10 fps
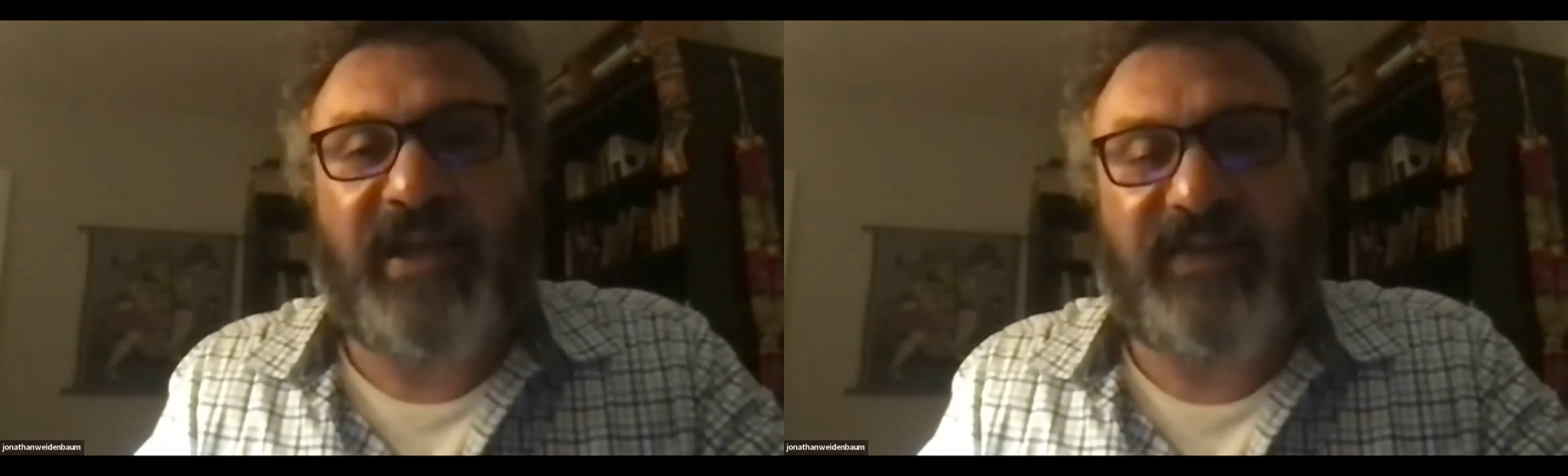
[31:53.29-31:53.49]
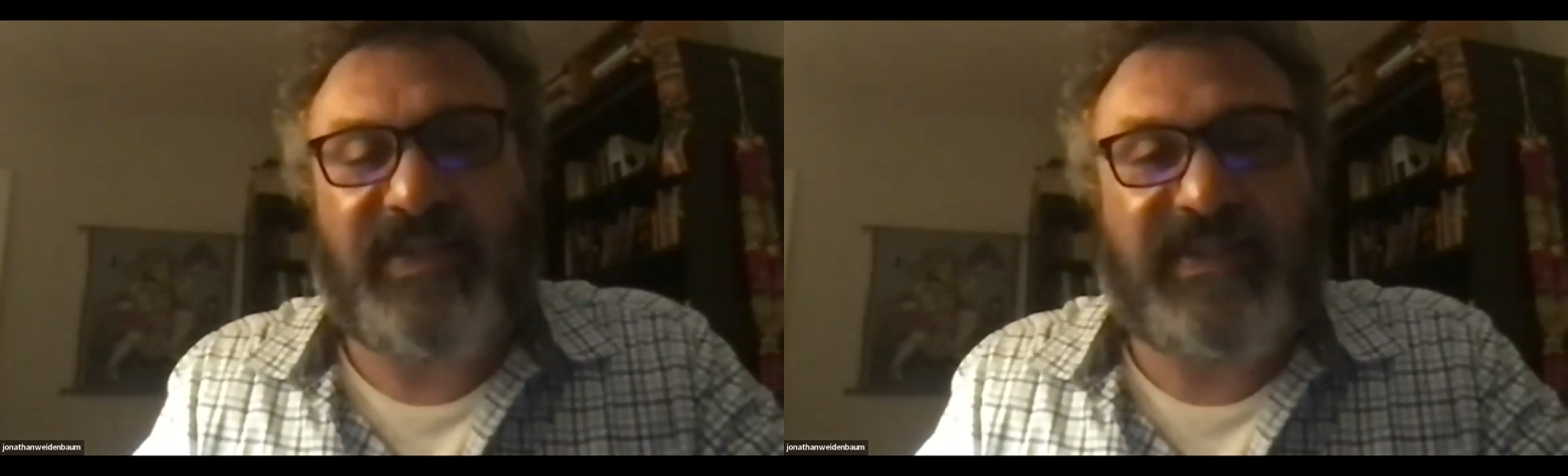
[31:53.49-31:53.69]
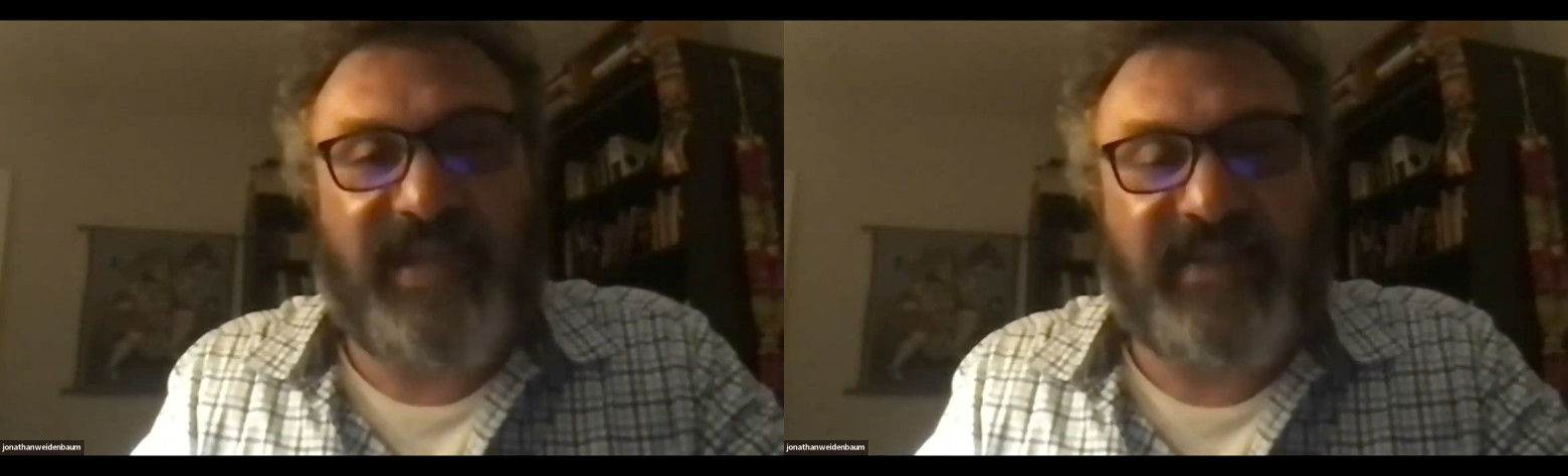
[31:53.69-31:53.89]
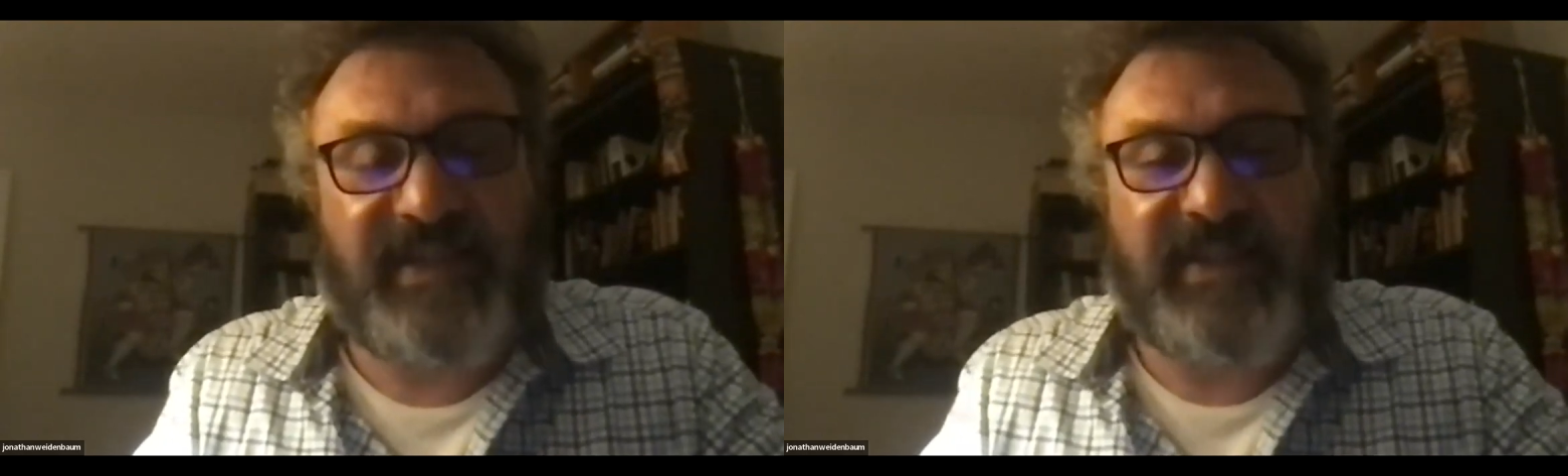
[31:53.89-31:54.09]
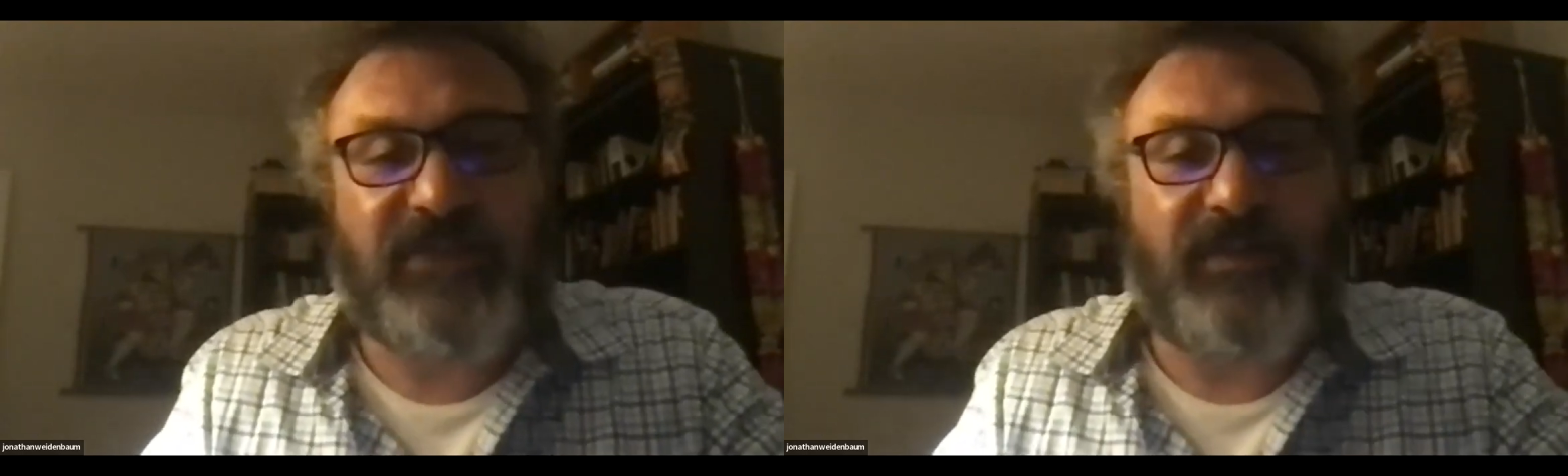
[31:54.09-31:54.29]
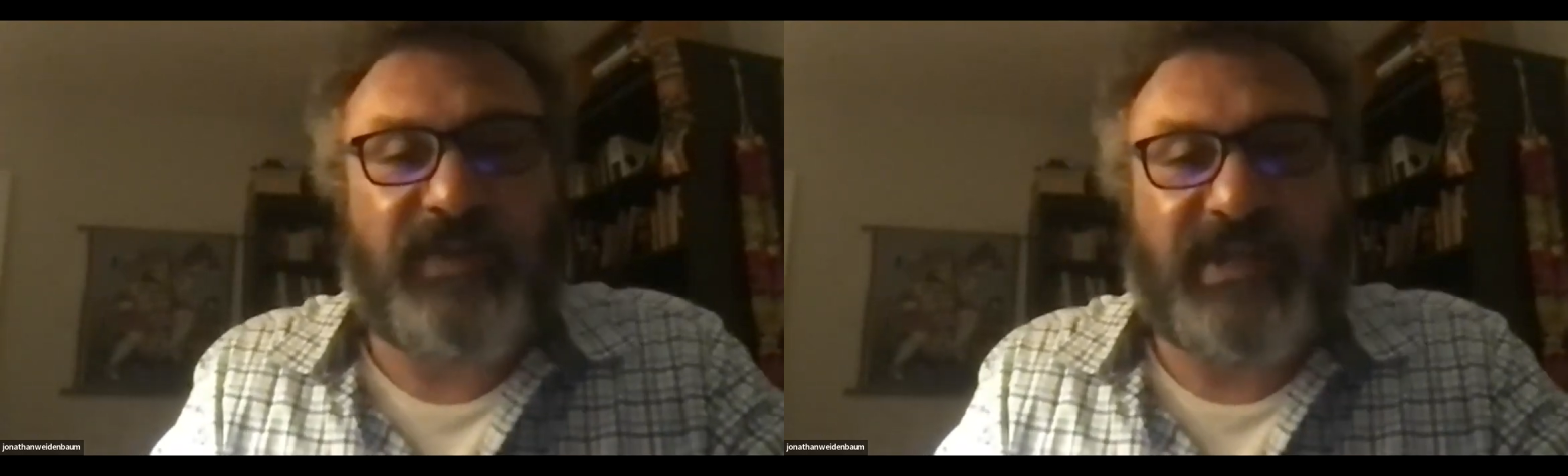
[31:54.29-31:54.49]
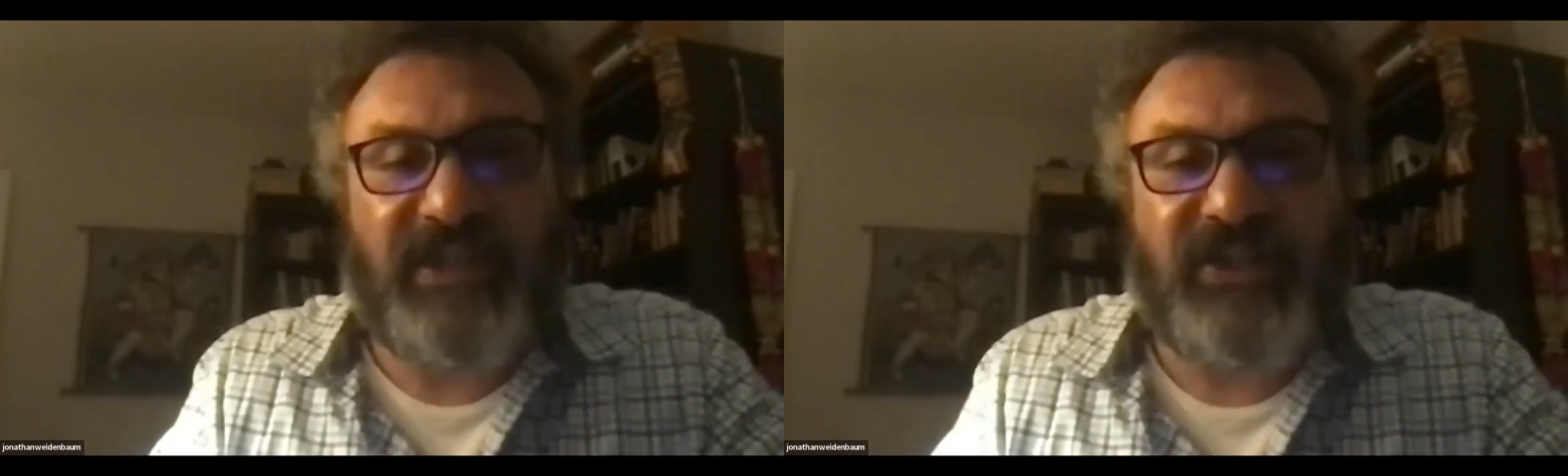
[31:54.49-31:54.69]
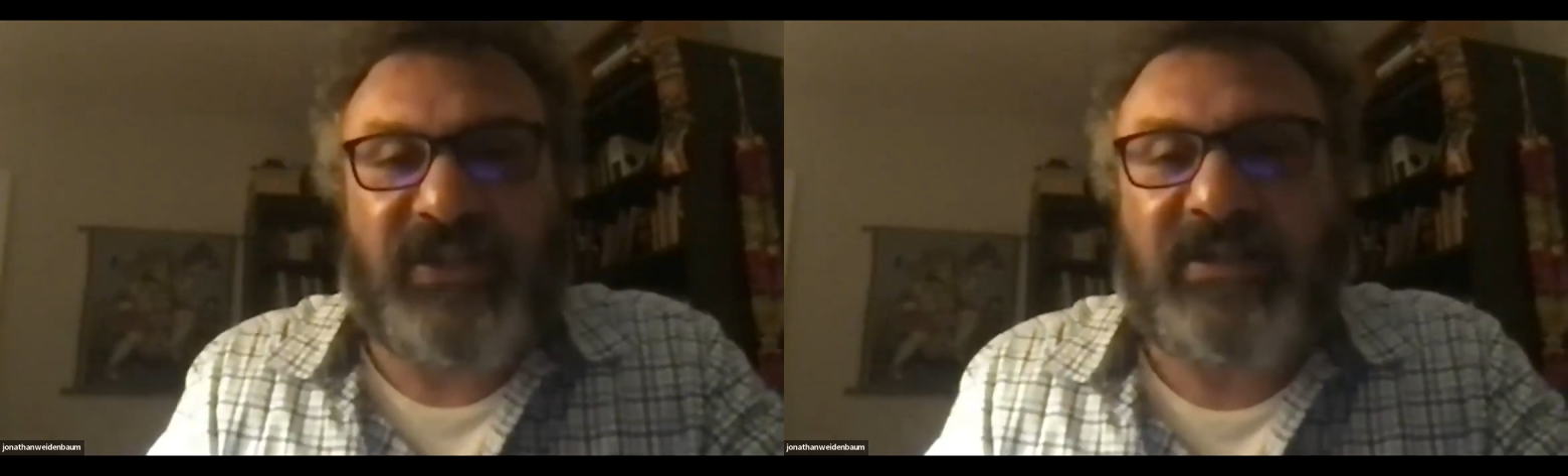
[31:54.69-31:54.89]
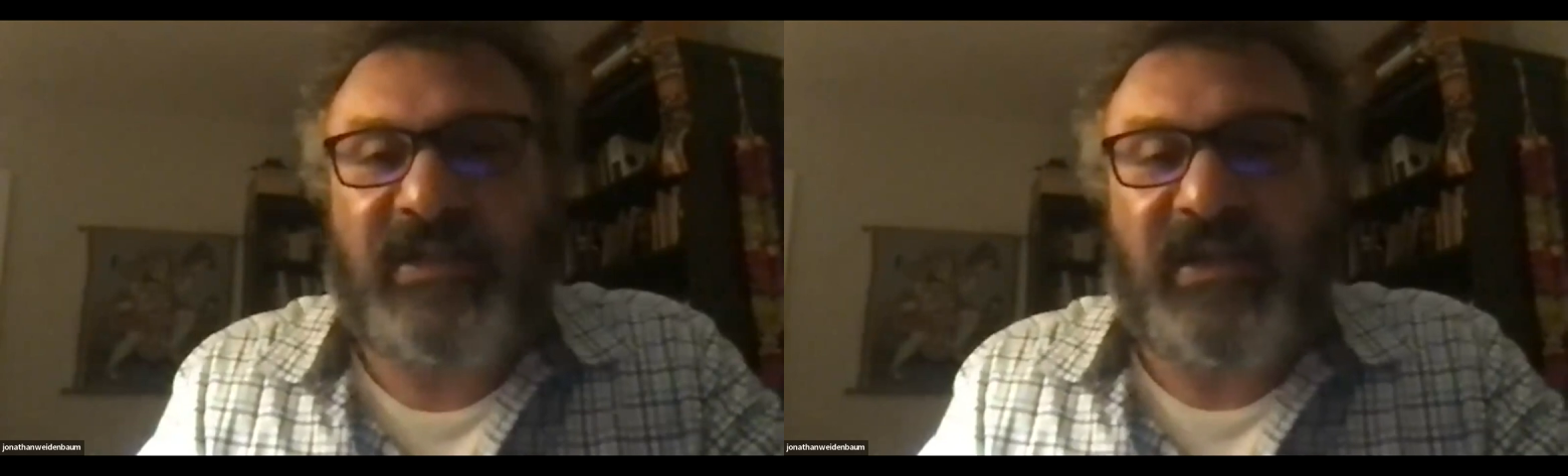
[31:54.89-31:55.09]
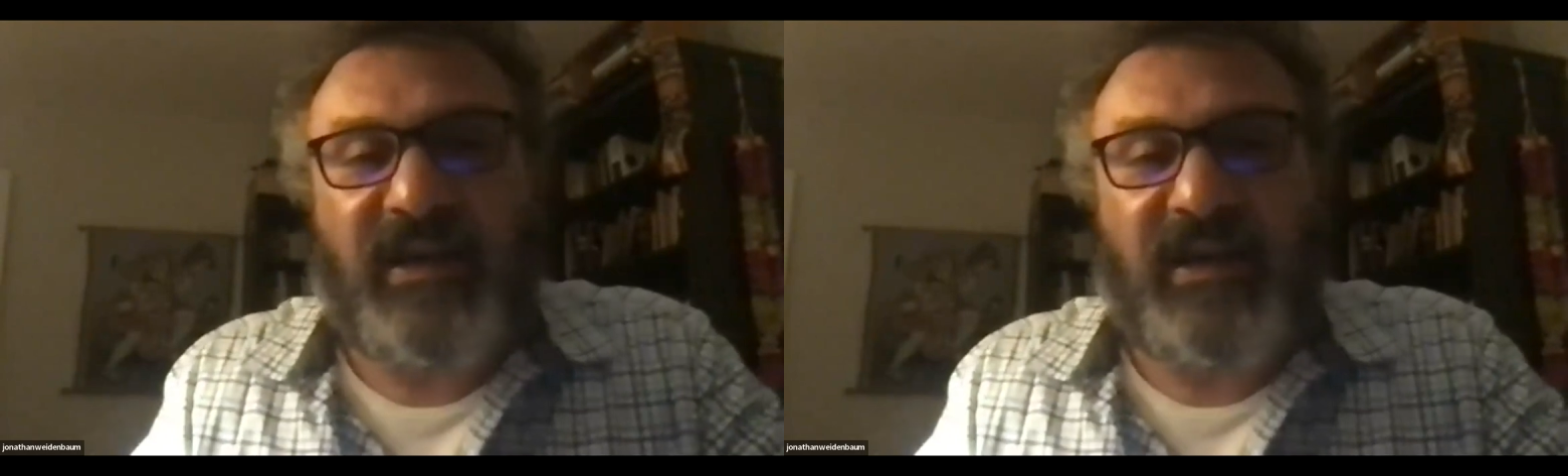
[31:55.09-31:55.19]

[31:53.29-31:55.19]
of assess history of religion,